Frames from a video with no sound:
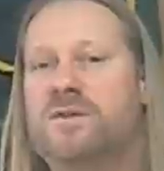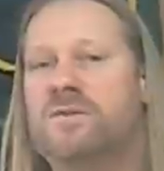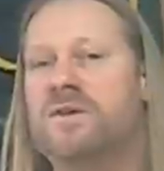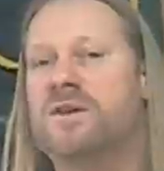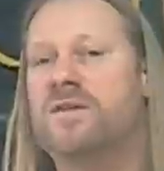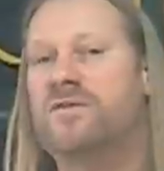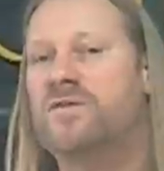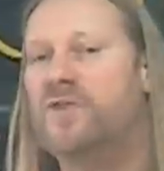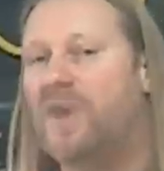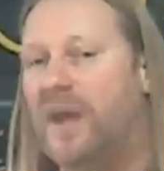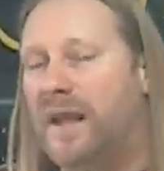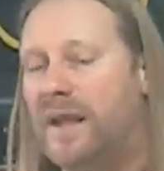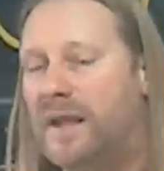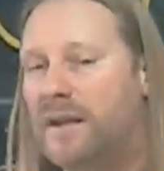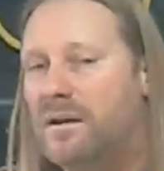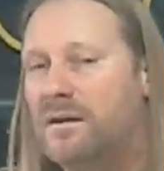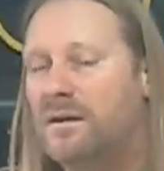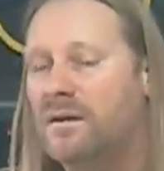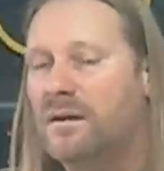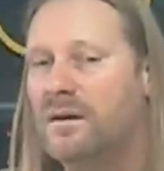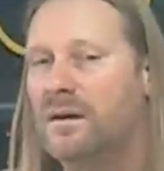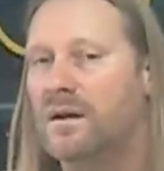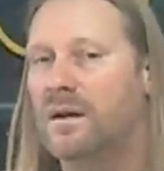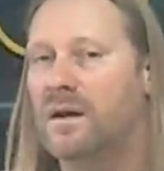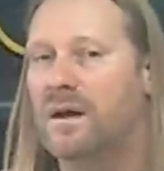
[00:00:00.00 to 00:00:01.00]
see what you
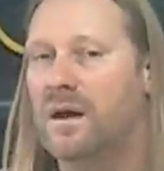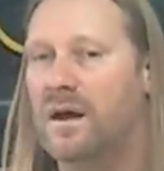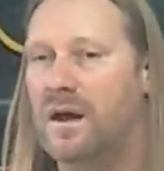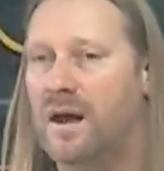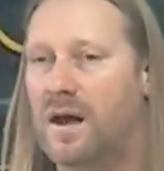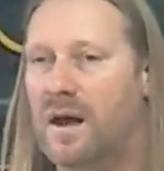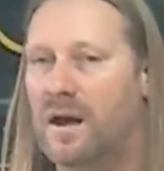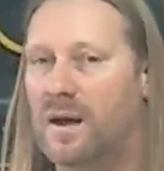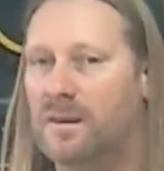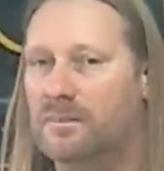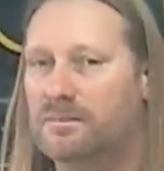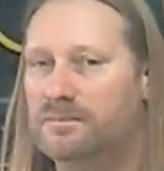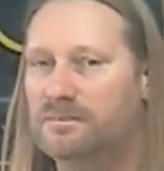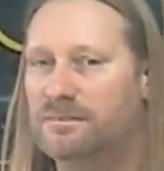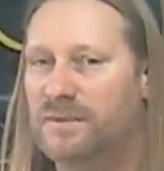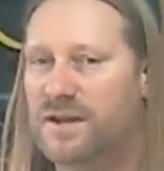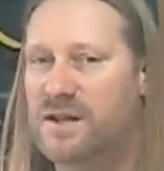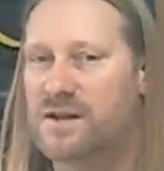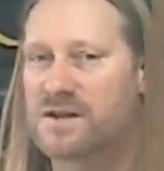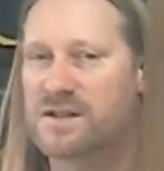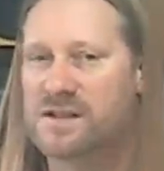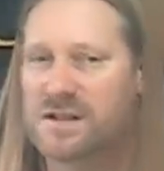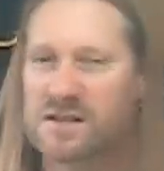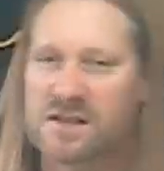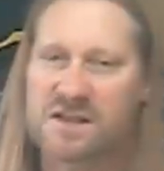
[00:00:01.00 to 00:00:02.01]
think um,
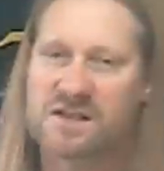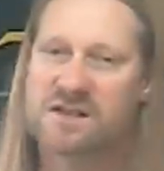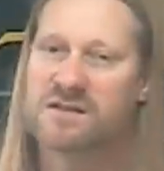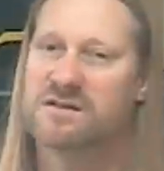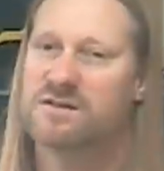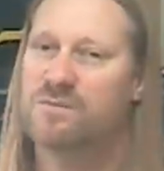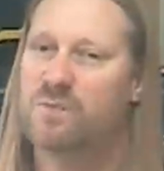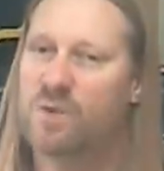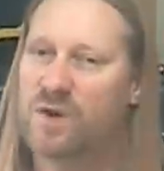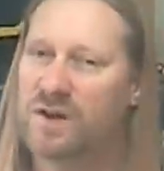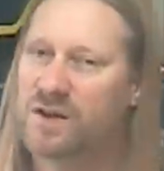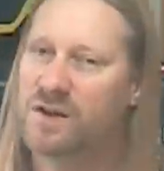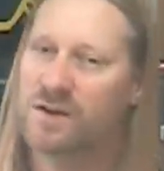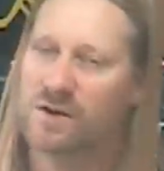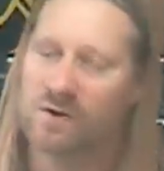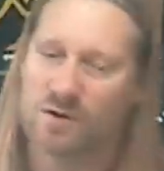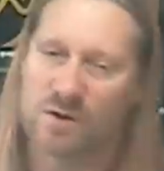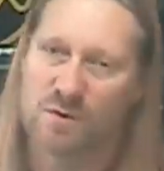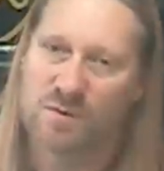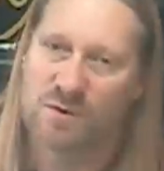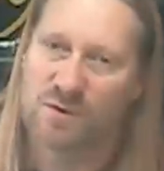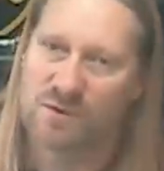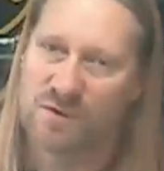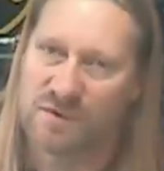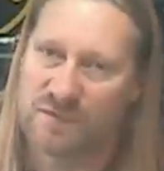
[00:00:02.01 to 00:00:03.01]
because this isn't one of your
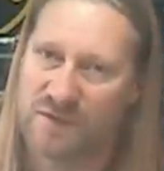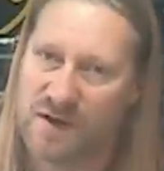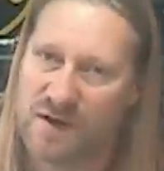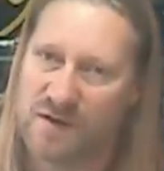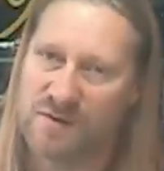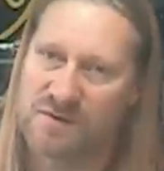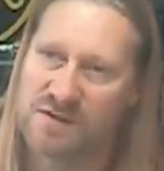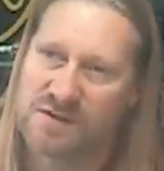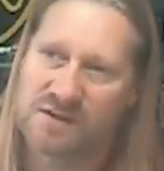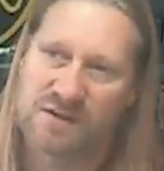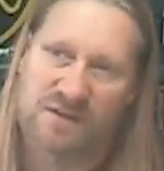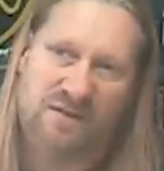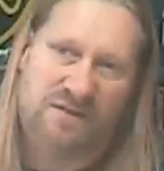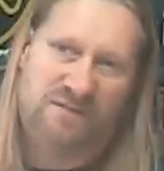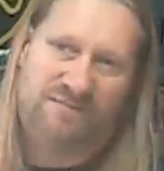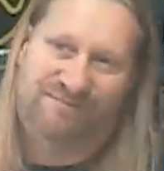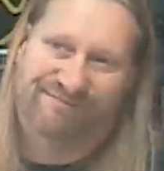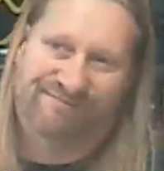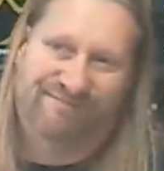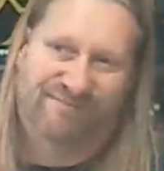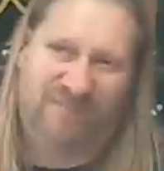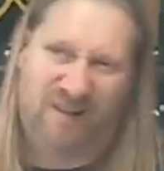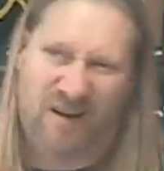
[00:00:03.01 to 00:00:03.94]
normal reviews because